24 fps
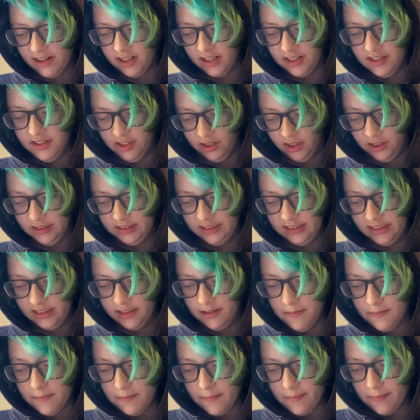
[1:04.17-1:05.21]
undaunted.
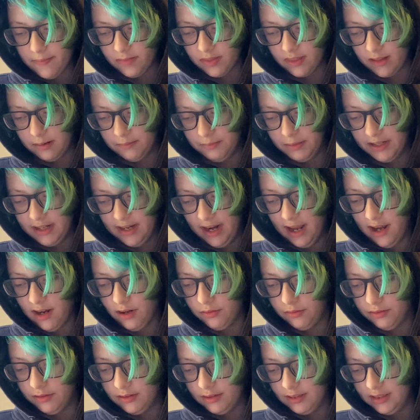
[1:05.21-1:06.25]
But
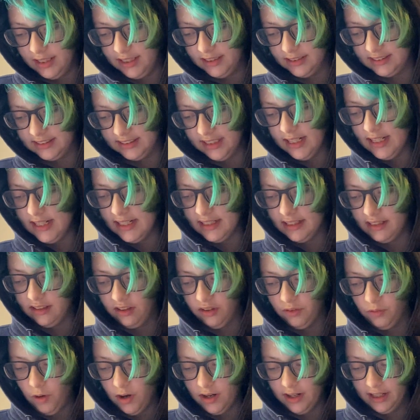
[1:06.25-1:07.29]
now, he'd said he
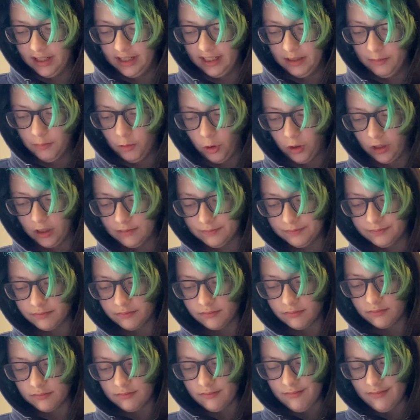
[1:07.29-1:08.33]
didn't want it anymore.
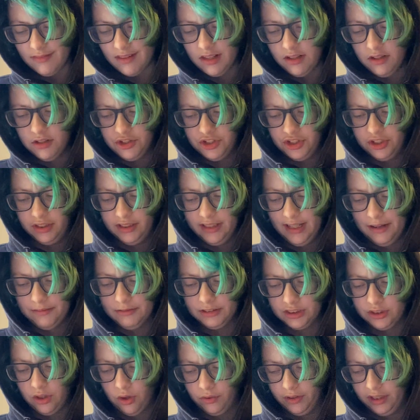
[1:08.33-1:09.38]
Shilian
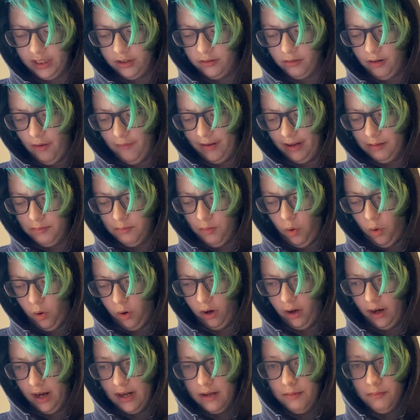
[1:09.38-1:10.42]
was only growing
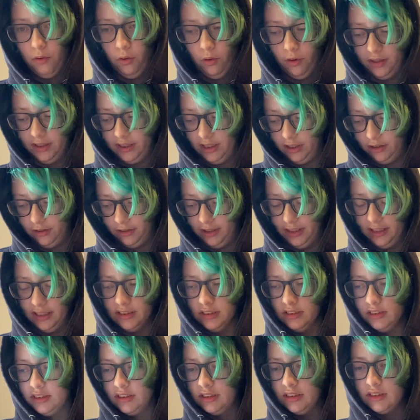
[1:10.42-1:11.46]
more and more
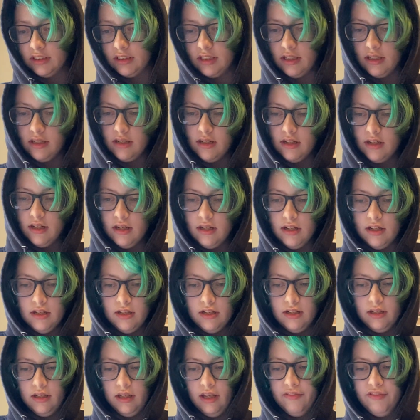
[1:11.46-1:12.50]
curious.
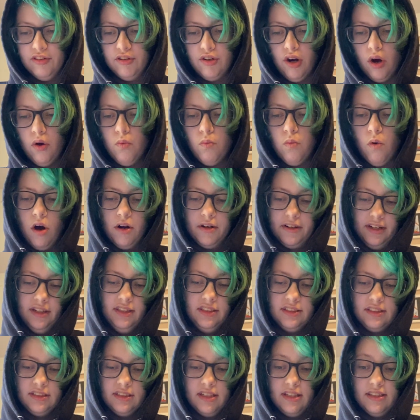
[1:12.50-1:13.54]
"If you don't want
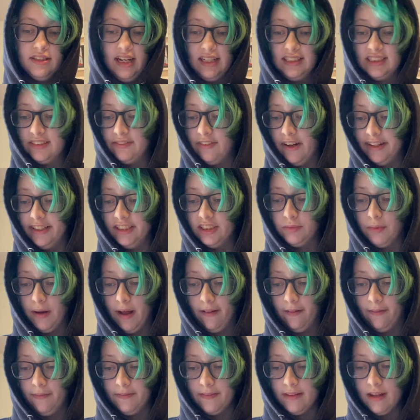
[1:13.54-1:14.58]
it, that's fine as
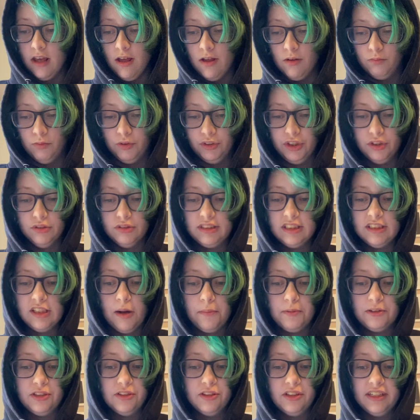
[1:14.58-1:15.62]
well. We'll use the
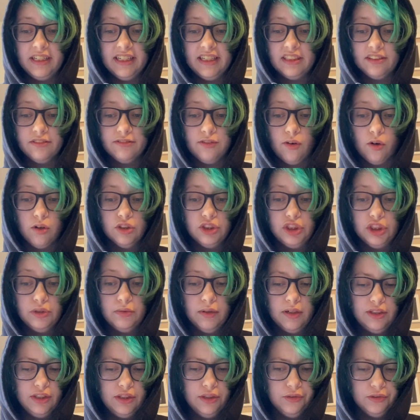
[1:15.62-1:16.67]
opportunity to forge you
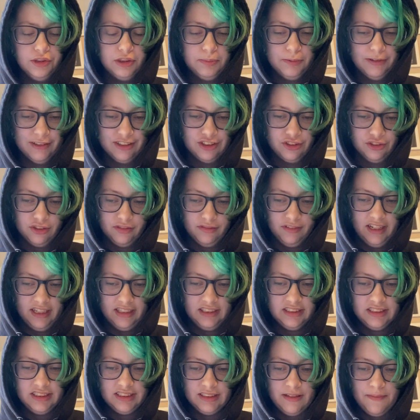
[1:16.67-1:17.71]
a new spiritual
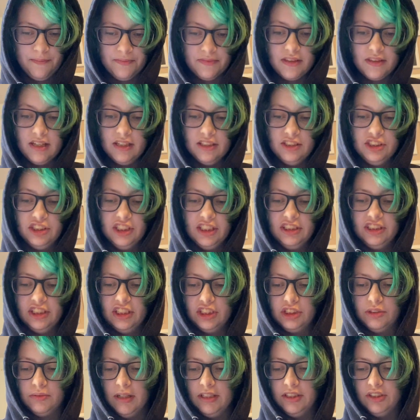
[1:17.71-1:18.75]
device." Shi
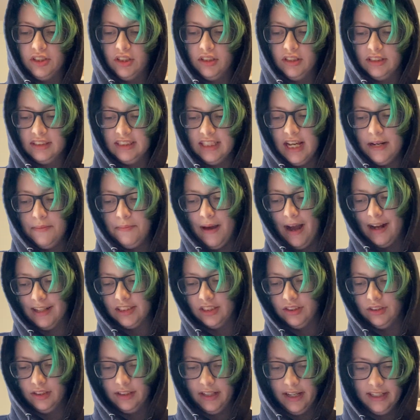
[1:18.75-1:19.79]
Qingxuan turned his head back
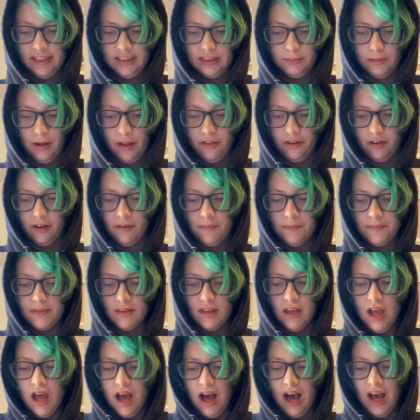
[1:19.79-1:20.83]
to look at his brother.
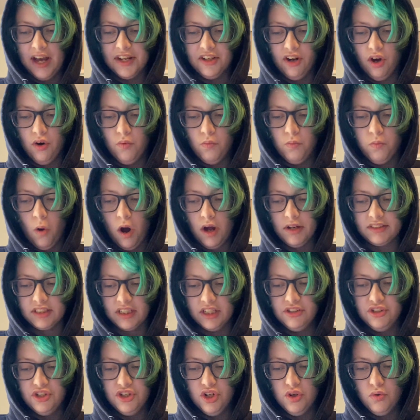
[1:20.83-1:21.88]
"I don't want a
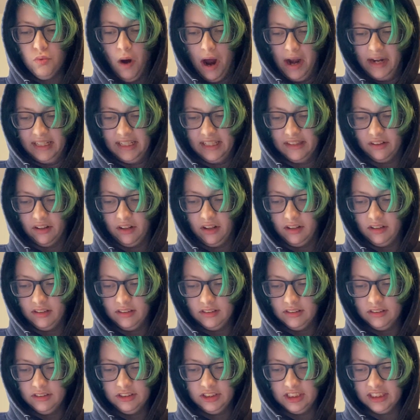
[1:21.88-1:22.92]
new one either.
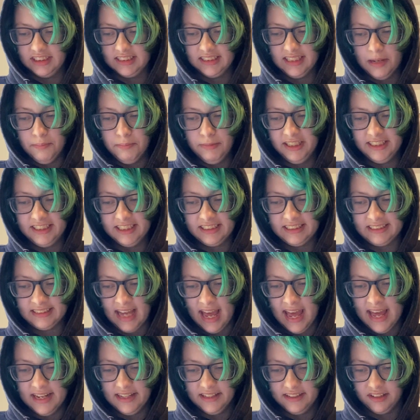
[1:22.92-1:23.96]
Just let me
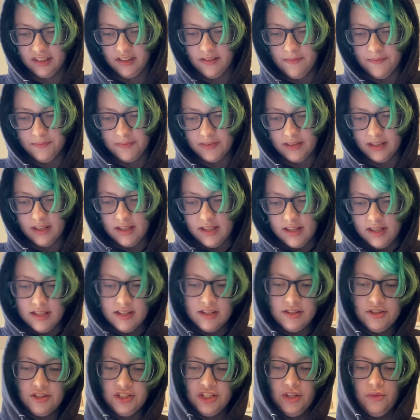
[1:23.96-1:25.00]
descend!"
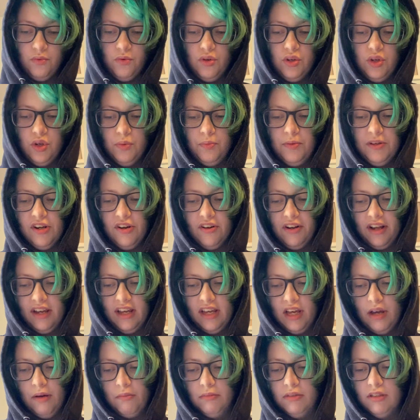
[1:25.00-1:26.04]
Shiwudu peered at
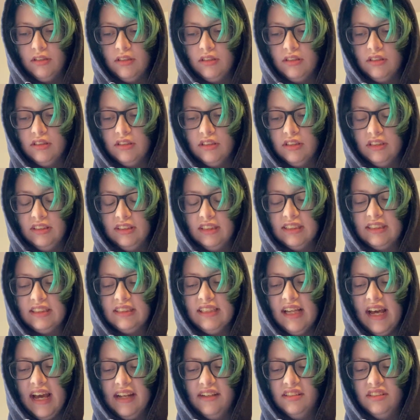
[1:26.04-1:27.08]
him.
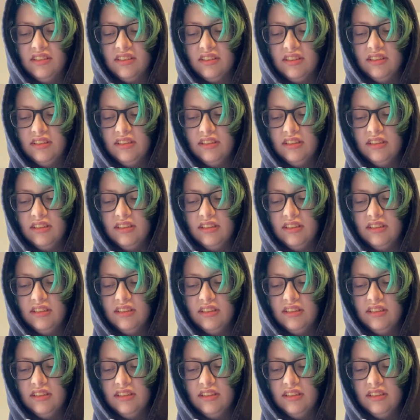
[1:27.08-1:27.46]
"Descend?